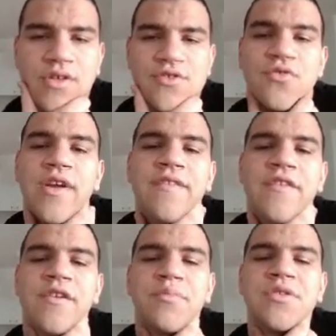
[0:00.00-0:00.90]

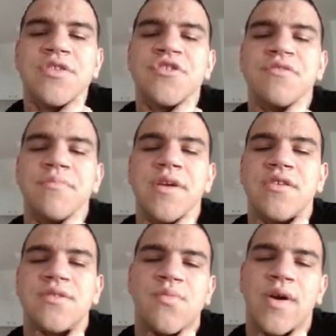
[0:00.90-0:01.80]
surrender the position
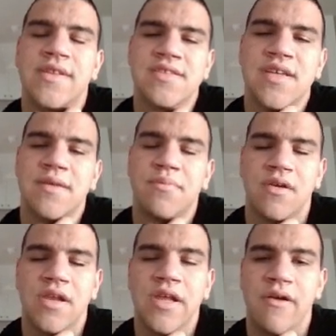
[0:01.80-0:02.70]
because white is up a
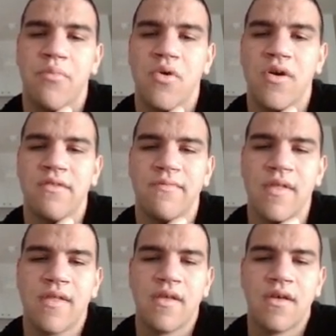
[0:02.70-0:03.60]
clear pawn,
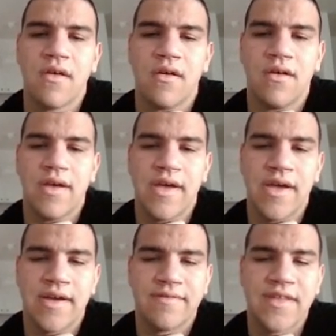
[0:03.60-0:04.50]

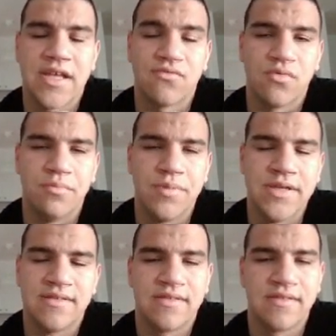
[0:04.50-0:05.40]
and that would be
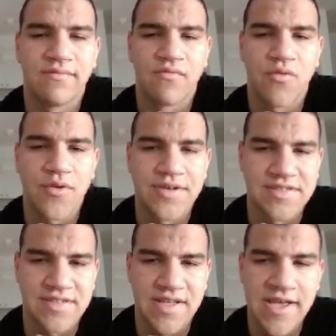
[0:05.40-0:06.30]
it for
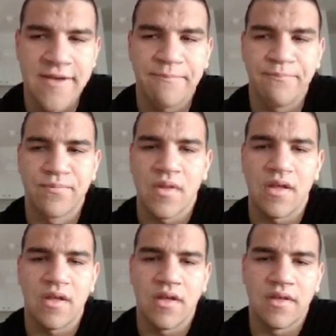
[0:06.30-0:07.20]
this game.
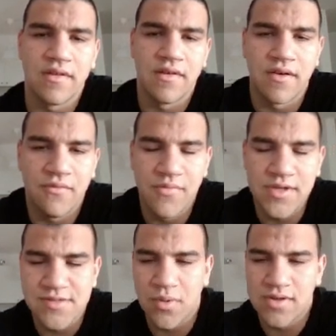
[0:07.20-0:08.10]
We
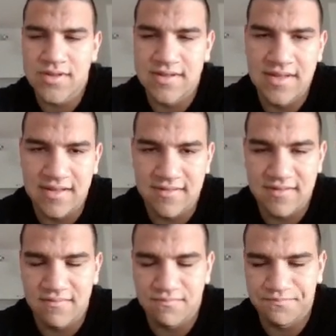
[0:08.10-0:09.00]
spotted that